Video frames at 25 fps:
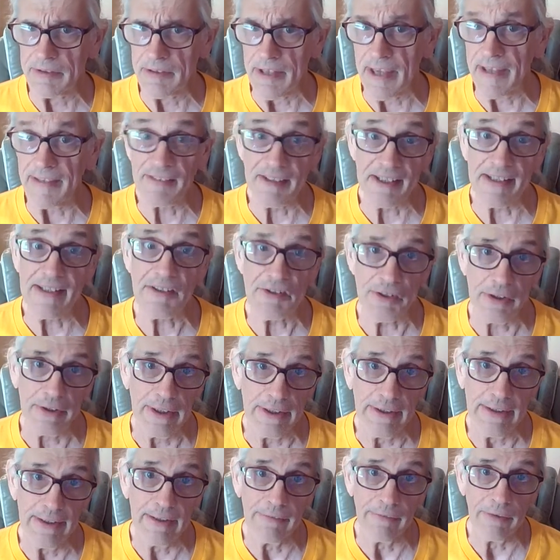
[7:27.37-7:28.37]
and teaching
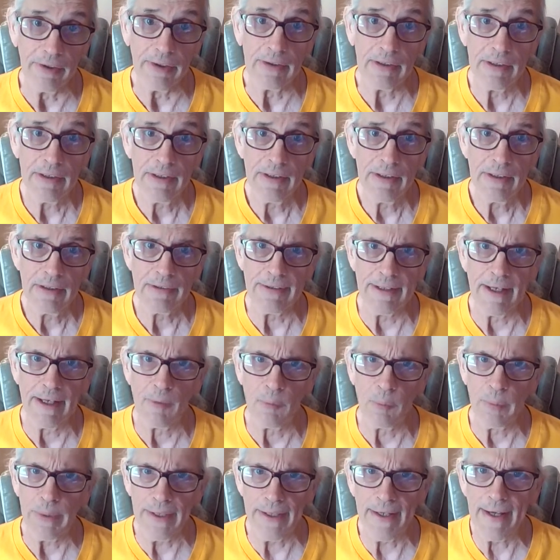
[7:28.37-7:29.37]
it even,
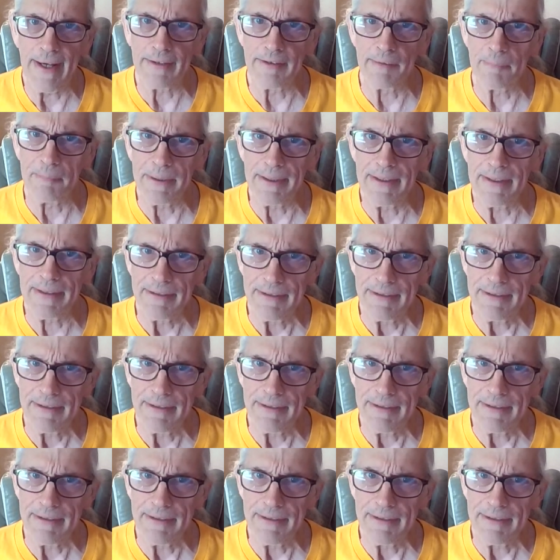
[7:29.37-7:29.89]
that we had to